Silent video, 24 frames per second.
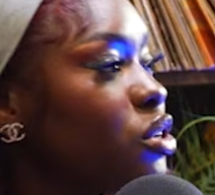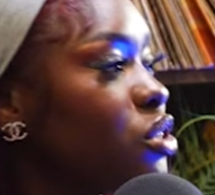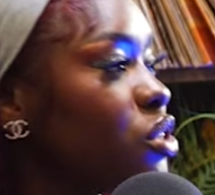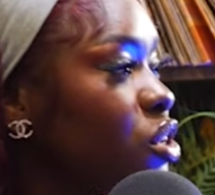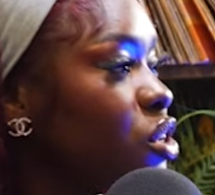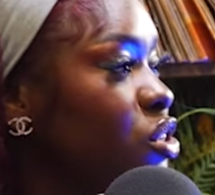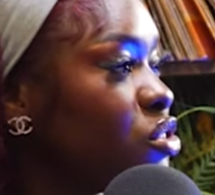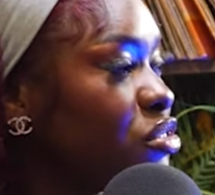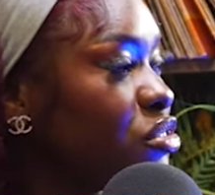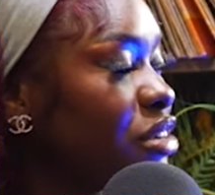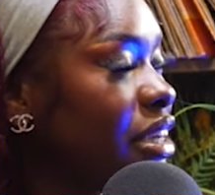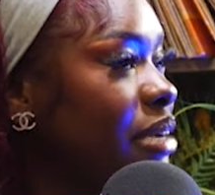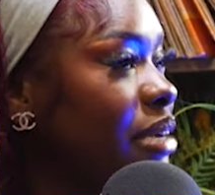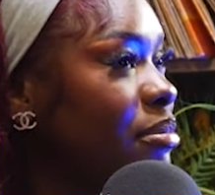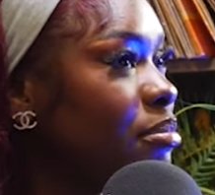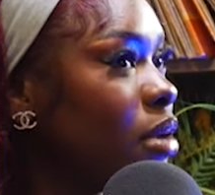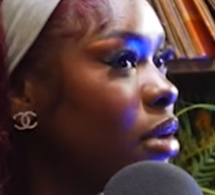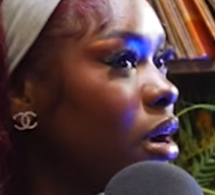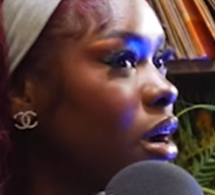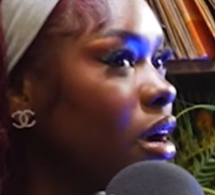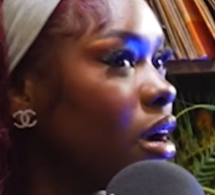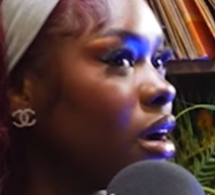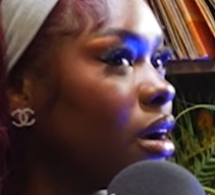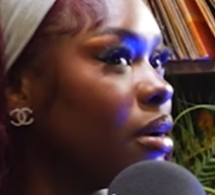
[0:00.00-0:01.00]
Who's your
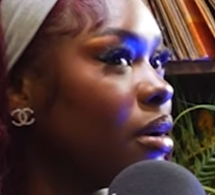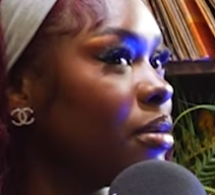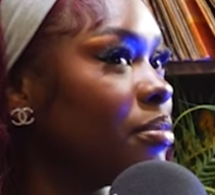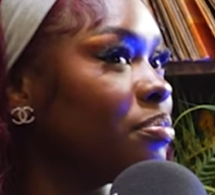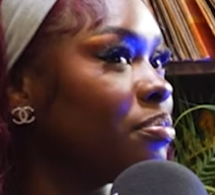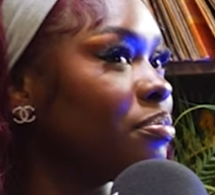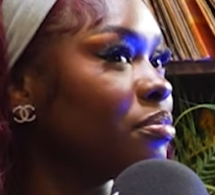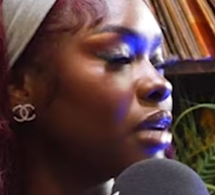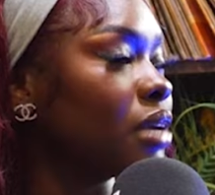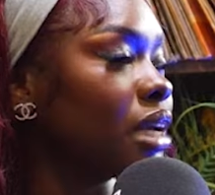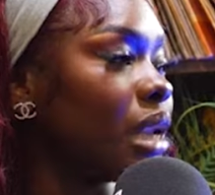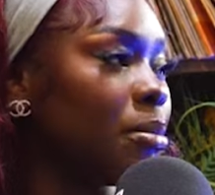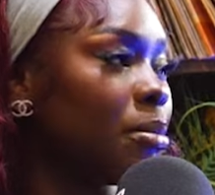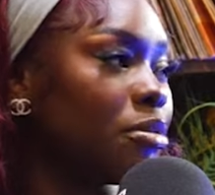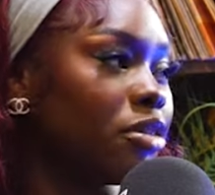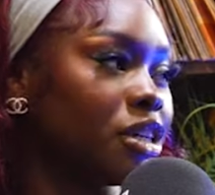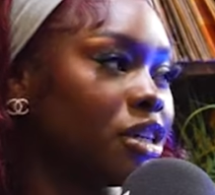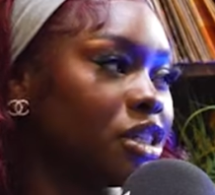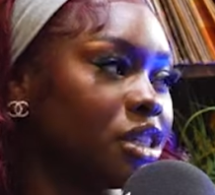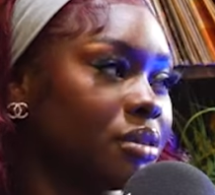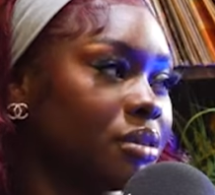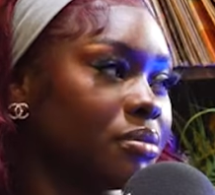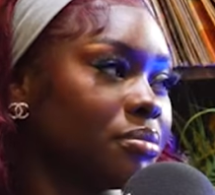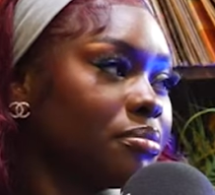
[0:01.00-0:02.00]
dream um,
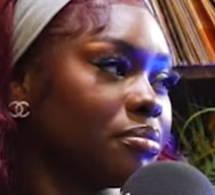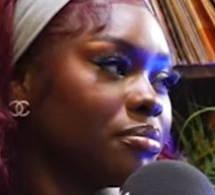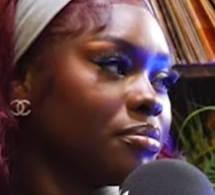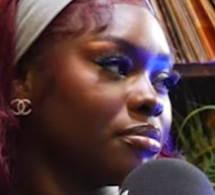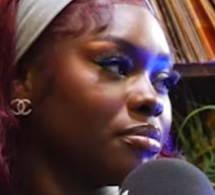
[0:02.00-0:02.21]
collaboration?